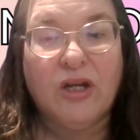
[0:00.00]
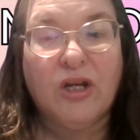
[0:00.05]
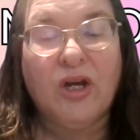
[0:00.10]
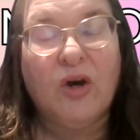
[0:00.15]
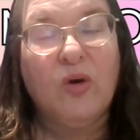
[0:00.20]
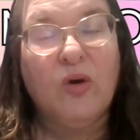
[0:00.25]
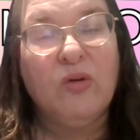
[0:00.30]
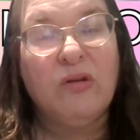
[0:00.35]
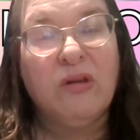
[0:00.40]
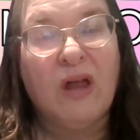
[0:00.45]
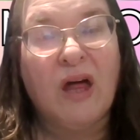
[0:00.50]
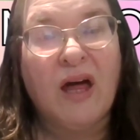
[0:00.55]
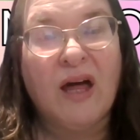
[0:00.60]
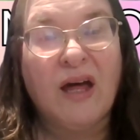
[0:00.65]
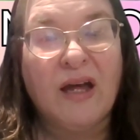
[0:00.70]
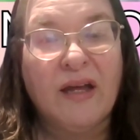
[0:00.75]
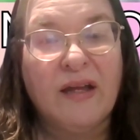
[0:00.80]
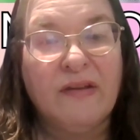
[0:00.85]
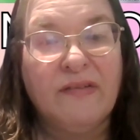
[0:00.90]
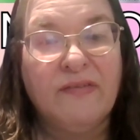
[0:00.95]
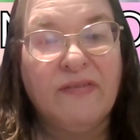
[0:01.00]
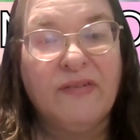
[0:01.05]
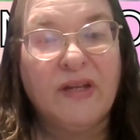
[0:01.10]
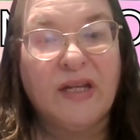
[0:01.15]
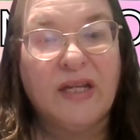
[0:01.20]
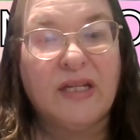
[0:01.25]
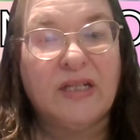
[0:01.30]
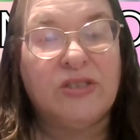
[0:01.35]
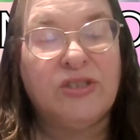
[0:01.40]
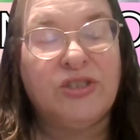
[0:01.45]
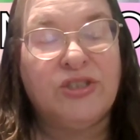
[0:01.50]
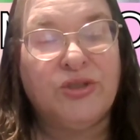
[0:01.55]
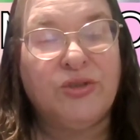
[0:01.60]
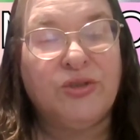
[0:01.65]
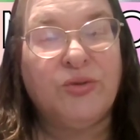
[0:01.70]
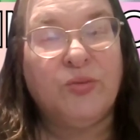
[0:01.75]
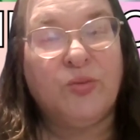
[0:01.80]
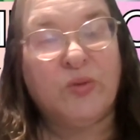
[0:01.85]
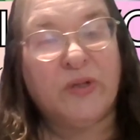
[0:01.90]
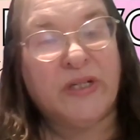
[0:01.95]
Go live and
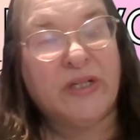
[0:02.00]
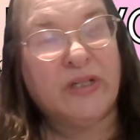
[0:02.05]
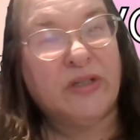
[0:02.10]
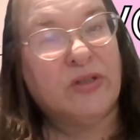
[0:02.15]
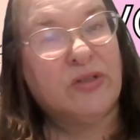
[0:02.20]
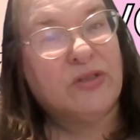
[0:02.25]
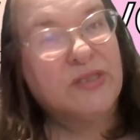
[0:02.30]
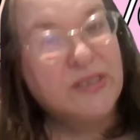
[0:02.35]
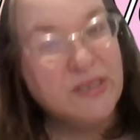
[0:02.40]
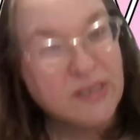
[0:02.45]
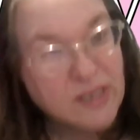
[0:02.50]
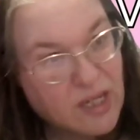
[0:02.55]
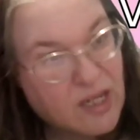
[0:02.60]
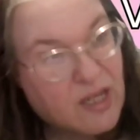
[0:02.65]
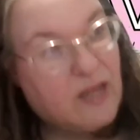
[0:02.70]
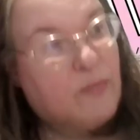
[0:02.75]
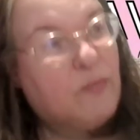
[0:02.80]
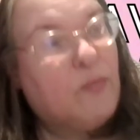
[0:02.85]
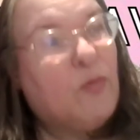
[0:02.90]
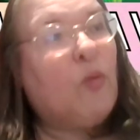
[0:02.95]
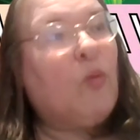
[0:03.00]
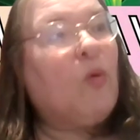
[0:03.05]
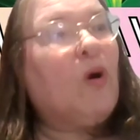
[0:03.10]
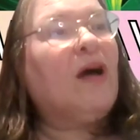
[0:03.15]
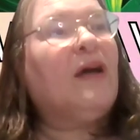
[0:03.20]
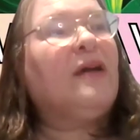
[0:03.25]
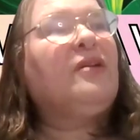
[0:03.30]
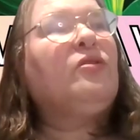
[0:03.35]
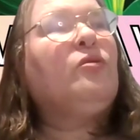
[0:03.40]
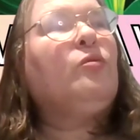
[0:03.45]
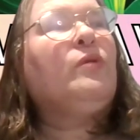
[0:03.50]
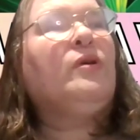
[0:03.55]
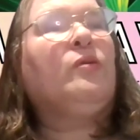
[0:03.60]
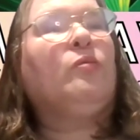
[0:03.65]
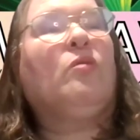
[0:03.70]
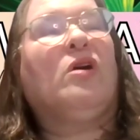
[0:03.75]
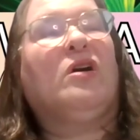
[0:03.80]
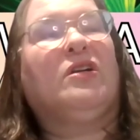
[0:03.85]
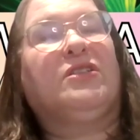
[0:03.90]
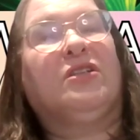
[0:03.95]
do reels. Why do we
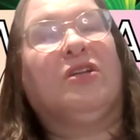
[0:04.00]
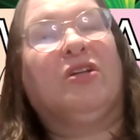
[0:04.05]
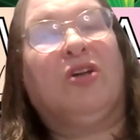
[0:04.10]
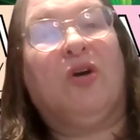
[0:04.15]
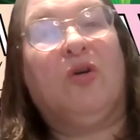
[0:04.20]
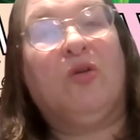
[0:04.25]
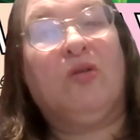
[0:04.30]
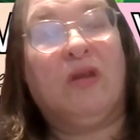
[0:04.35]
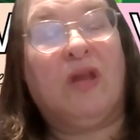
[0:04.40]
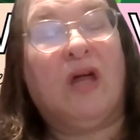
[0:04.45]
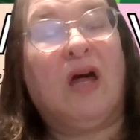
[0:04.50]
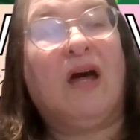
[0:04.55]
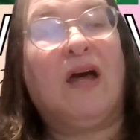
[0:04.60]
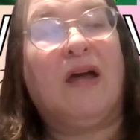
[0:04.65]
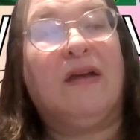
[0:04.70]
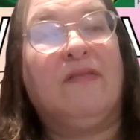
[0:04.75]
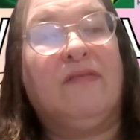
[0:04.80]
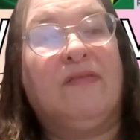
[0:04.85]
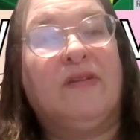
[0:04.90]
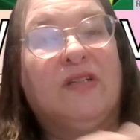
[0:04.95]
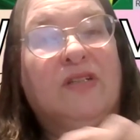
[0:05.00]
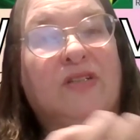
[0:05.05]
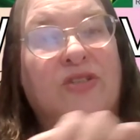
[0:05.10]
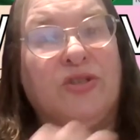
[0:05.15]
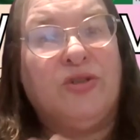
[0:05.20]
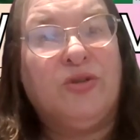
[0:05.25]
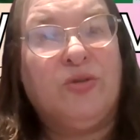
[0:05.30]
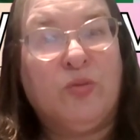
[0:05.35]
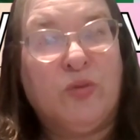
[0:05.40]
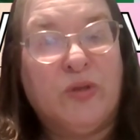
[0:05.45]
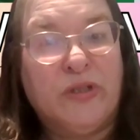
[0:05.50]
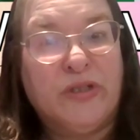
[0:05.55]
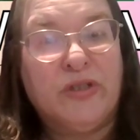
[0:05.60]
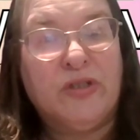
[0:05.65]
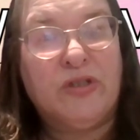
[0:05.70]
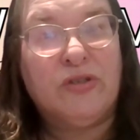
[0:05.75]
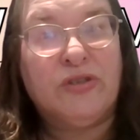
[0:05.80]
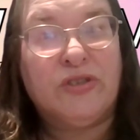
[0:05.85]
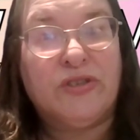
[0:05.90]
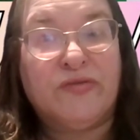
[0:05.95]
want to go live and do
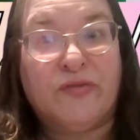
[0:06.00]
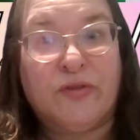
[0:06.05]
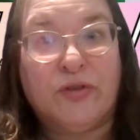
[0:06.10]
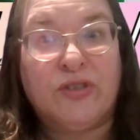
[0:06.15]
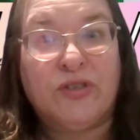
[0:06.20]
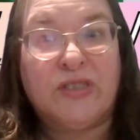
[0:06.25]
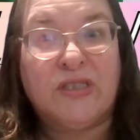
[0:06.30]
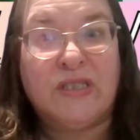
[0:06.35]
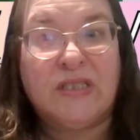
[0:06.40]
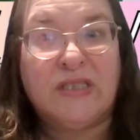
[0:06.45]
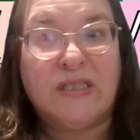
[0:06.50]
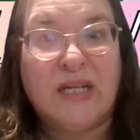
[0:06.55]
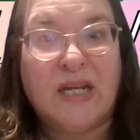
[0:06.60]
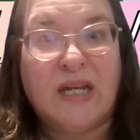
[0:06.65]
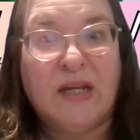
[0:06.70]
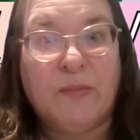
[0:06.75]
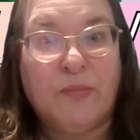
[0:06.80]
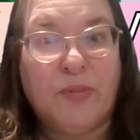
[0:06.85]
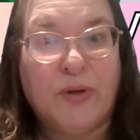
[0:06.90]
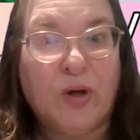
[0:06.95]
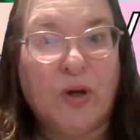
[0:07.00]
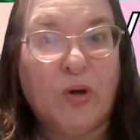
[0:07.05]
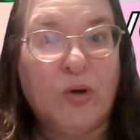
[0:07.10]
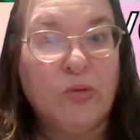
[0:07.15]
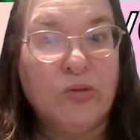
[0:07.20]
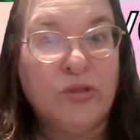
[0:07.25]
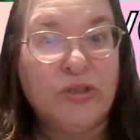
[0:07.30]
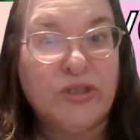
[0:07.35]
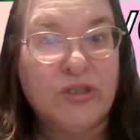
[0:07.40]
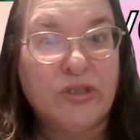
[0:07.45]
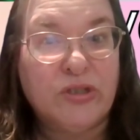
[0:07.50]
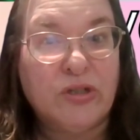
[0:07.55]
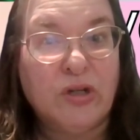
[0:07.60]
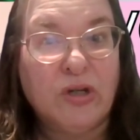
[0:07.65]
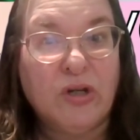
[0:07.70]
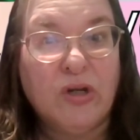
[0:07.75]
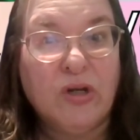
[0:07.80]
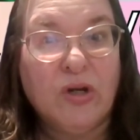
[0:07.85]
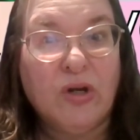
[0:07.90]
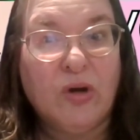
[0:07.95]
reels versus a post
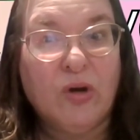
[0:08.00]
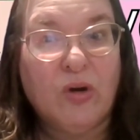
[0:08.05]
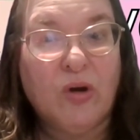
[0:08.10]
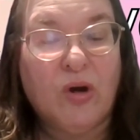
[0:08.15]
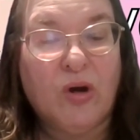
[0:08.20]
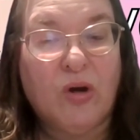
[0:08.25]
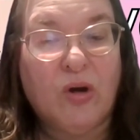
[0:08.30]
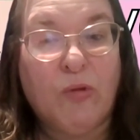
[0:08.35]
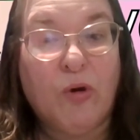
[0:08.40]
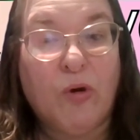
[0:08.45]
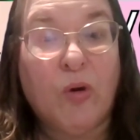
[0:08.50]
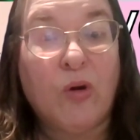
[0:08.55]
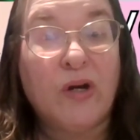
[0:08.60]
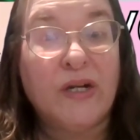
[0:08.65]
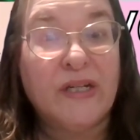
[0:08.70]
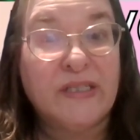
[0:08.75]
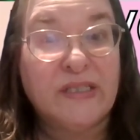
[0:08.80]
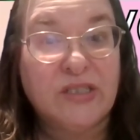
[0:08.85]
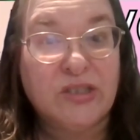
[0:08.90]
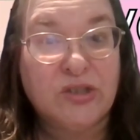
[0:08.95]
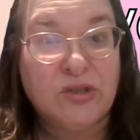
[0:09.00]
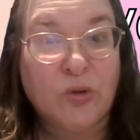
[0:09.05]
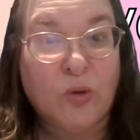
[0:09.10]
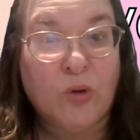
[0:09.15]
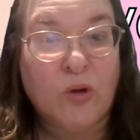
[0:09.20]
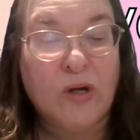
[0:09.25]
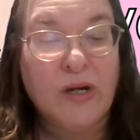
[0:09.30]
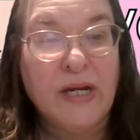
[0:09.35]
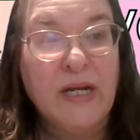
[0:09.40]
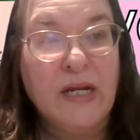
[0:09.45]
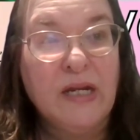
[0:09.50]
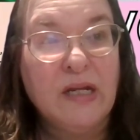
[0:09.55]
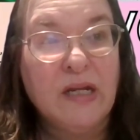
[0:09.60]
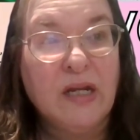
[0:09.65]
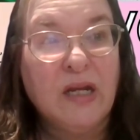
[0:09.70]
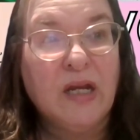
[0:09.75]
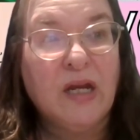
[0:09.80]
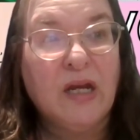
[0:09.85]
or a story?